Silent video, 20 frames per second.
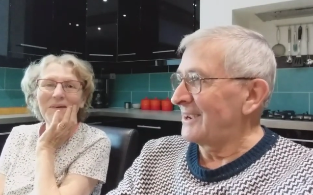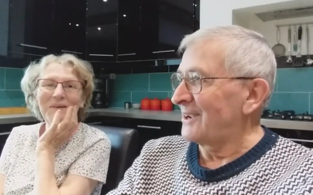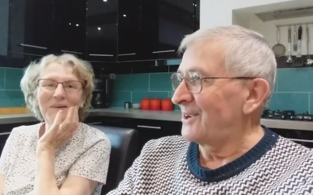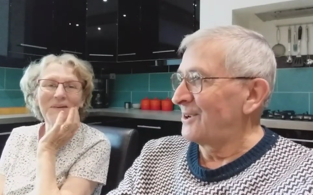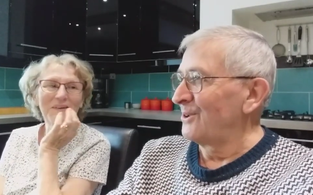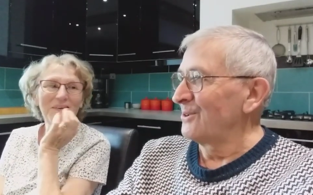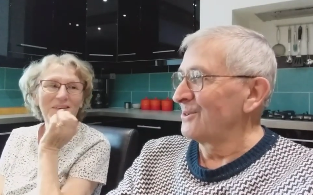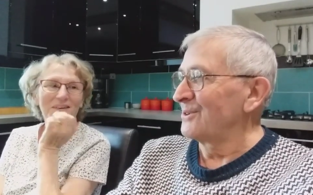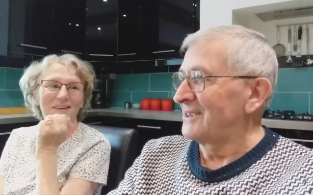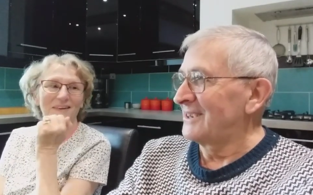Speaker 1: it
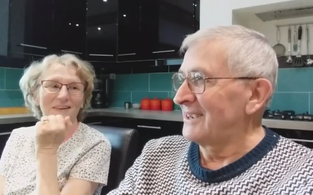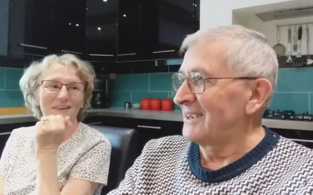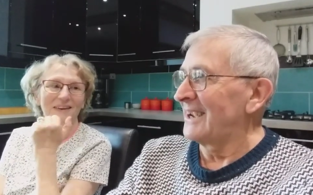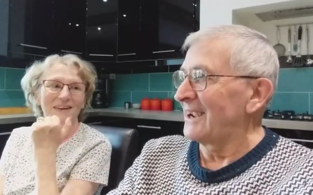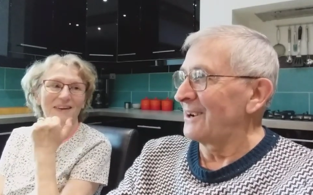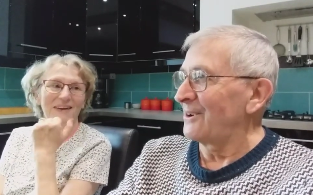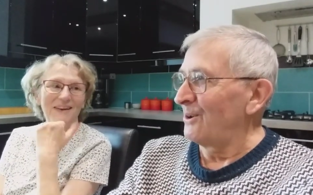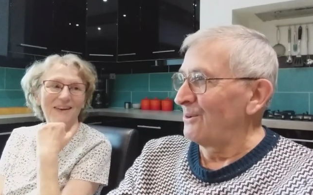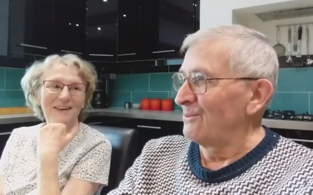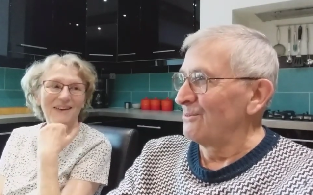could
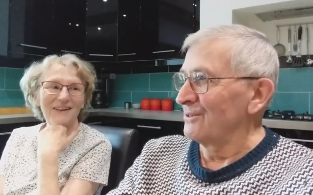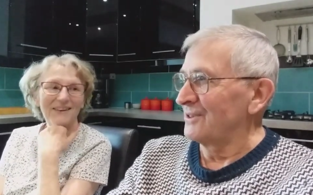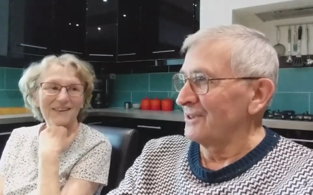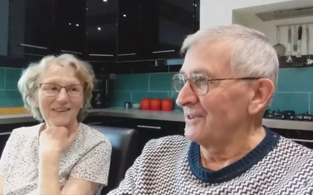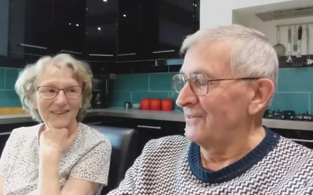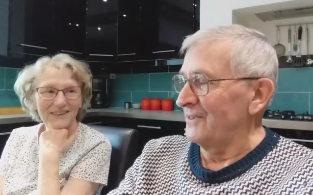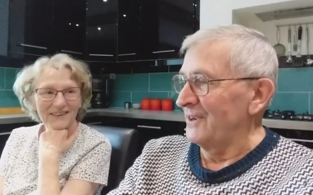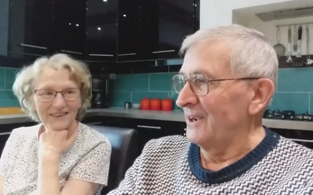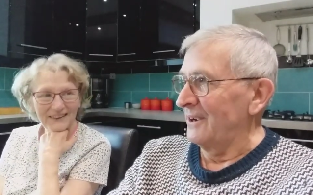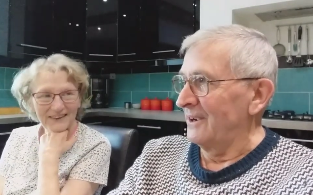get hold
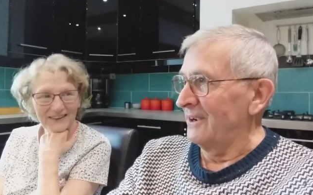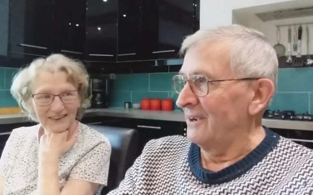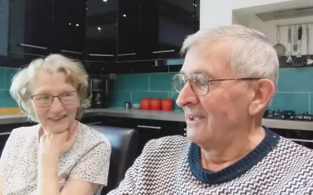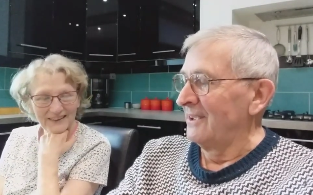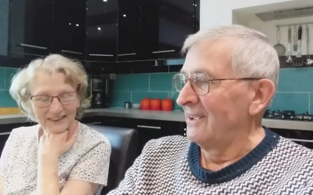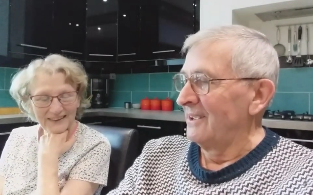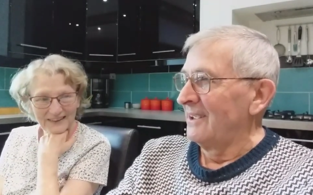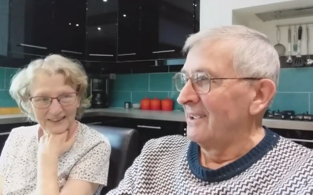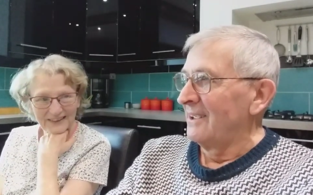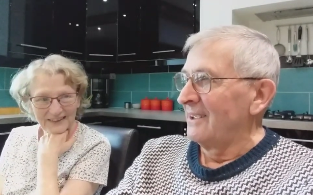of you
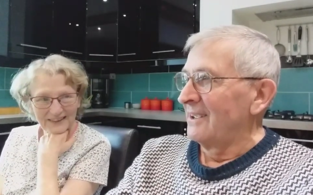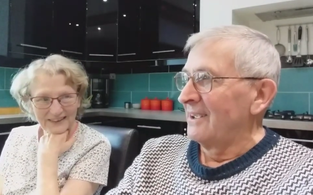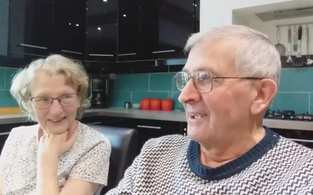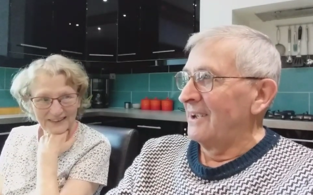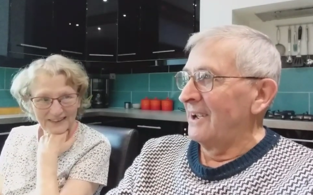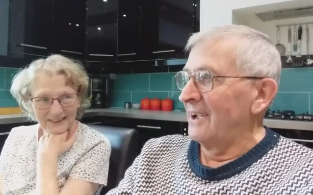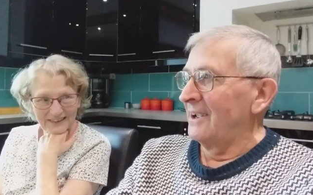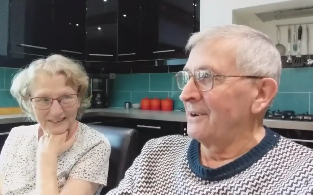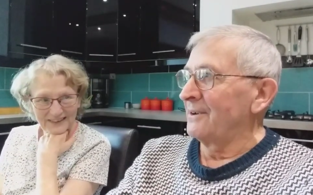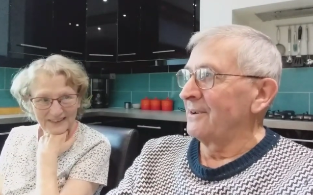
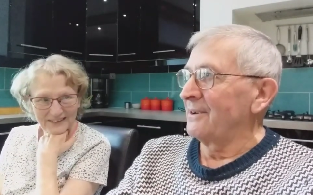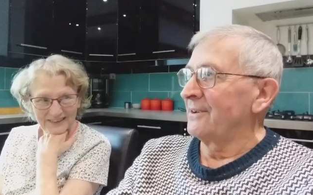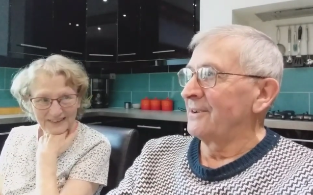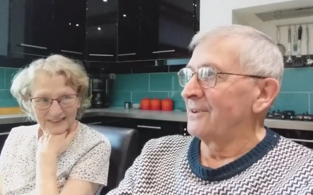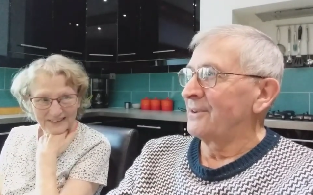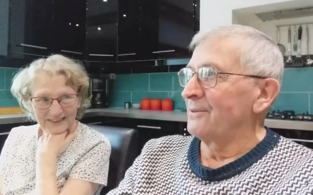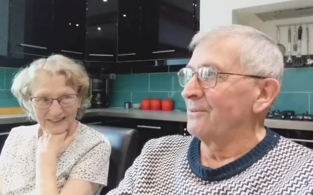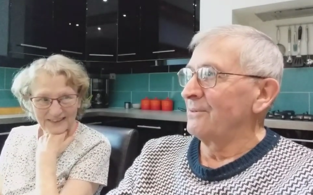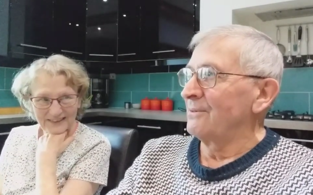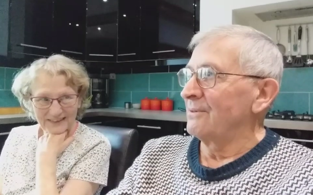
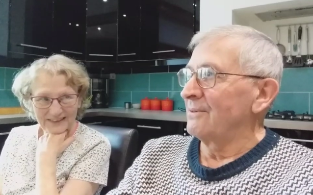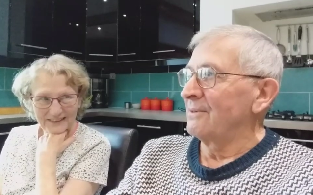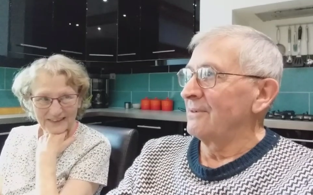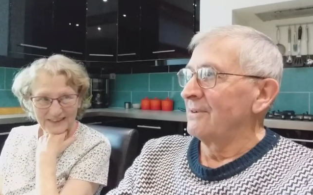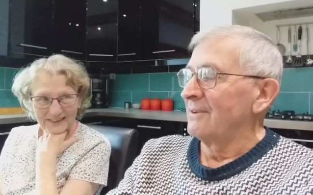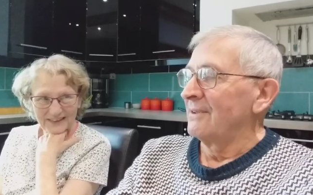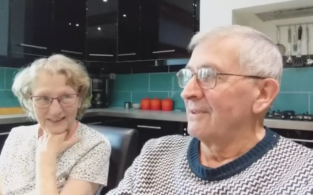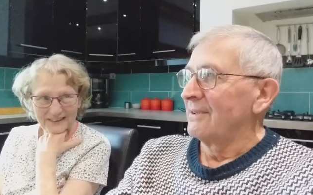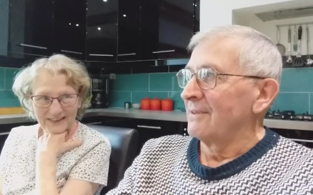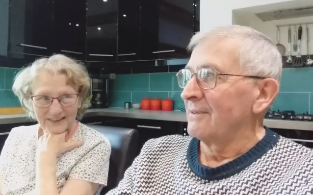and
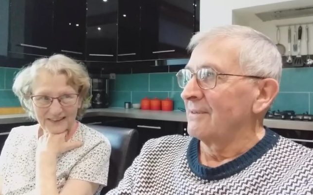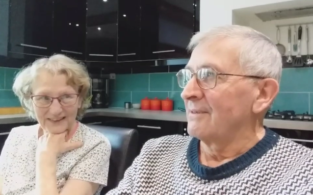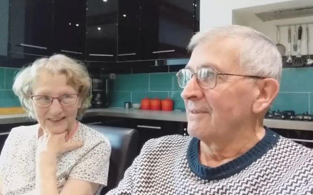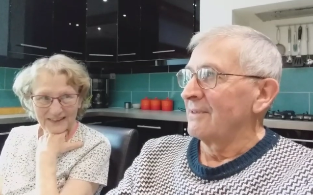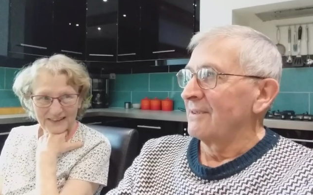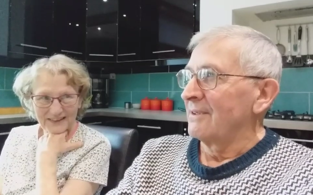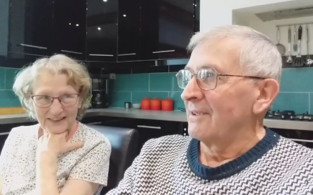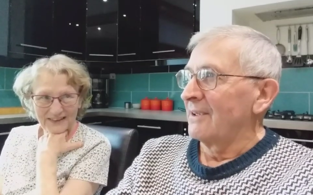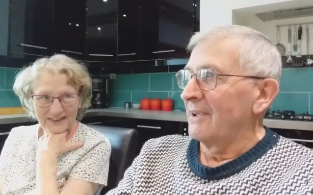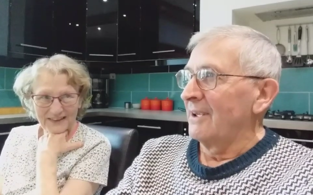
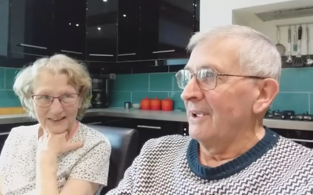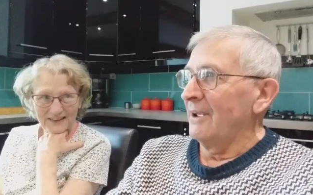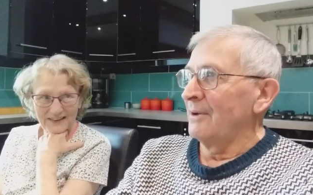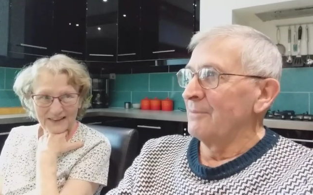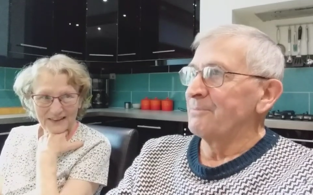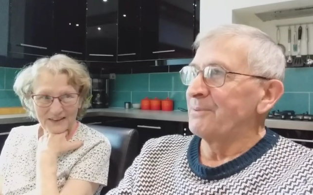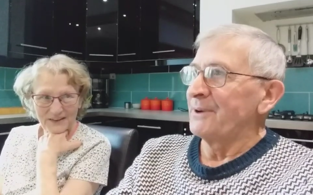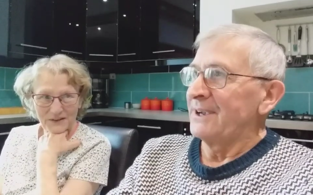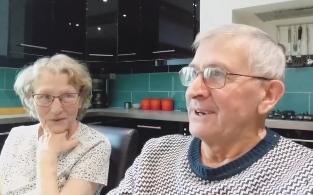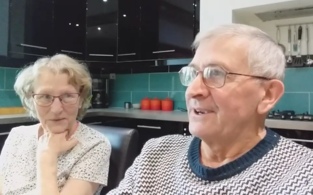
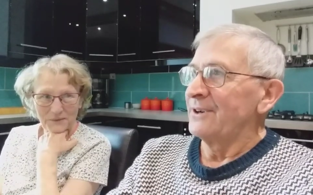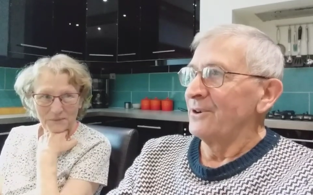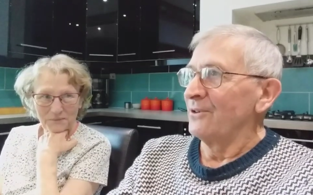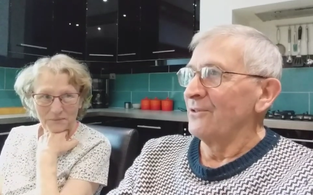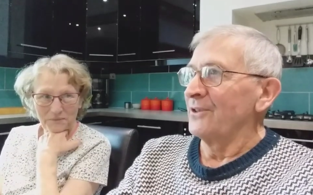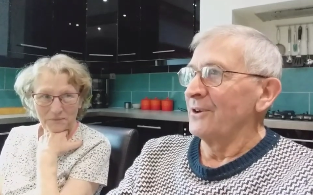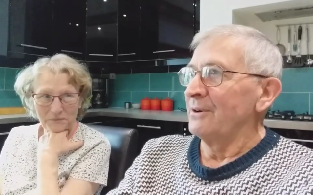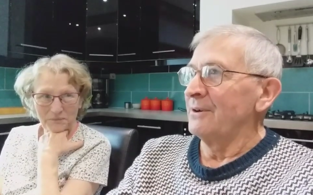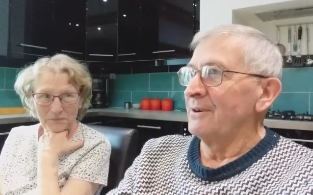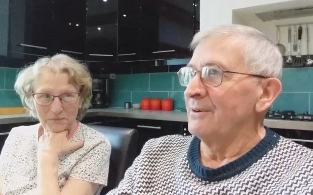and be
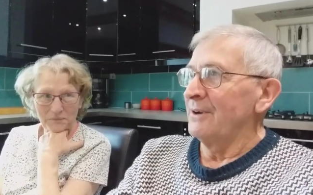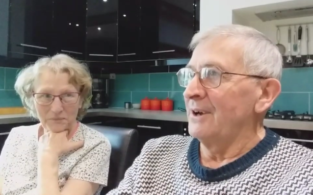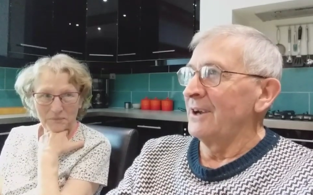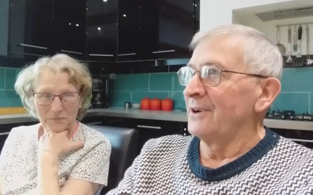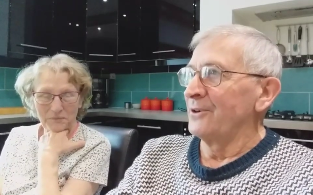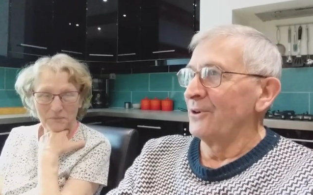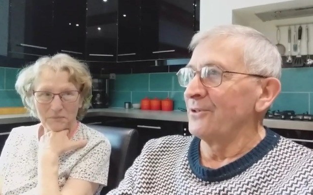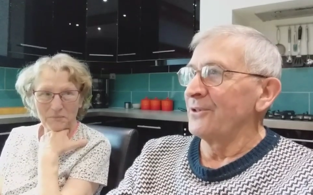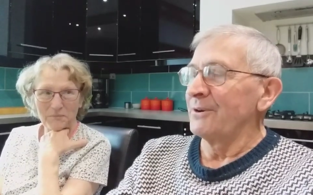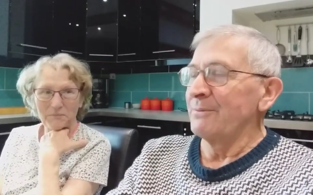another
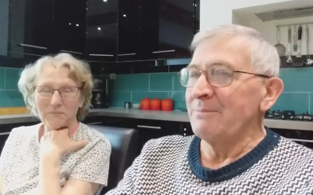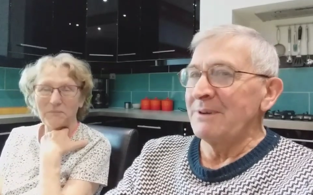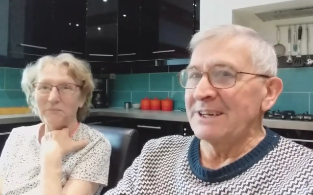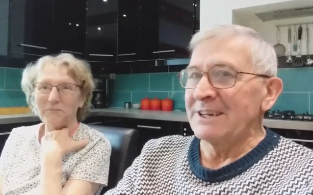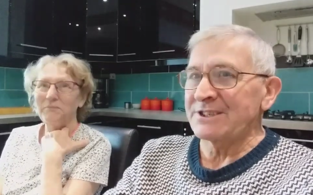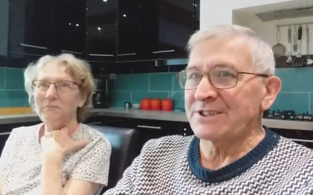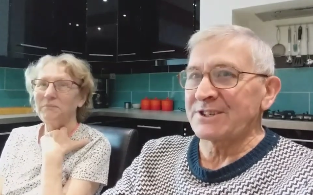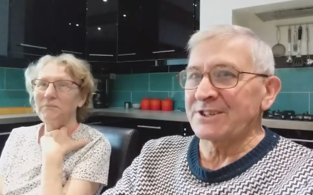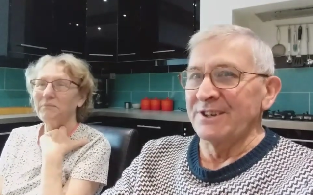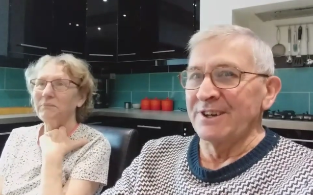another
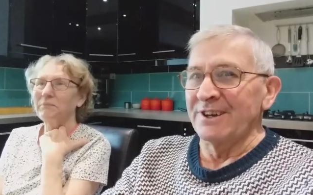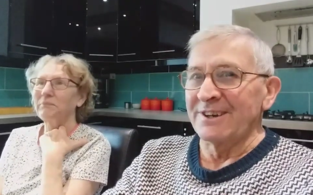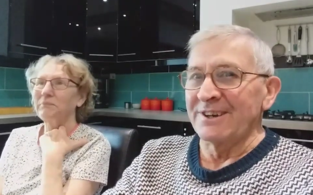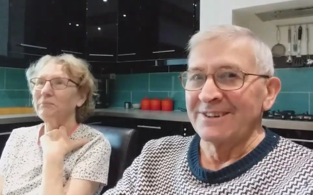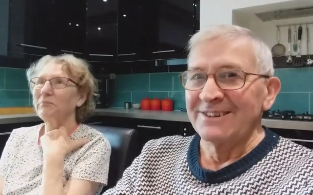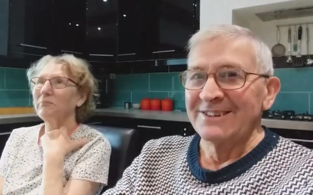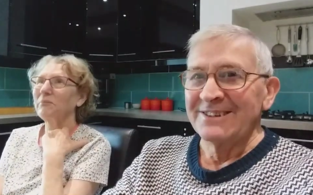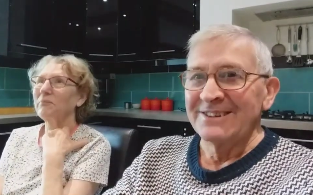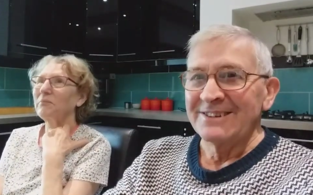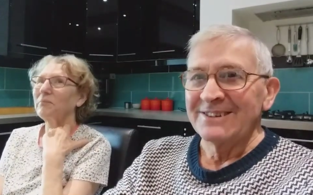master